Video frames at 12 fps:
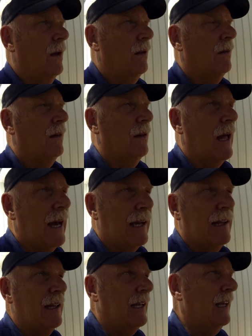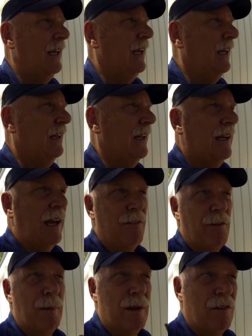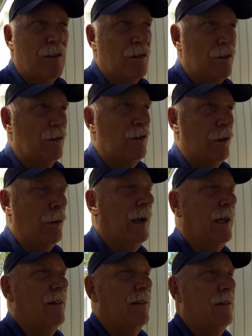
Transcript: Luckily, the government's doing...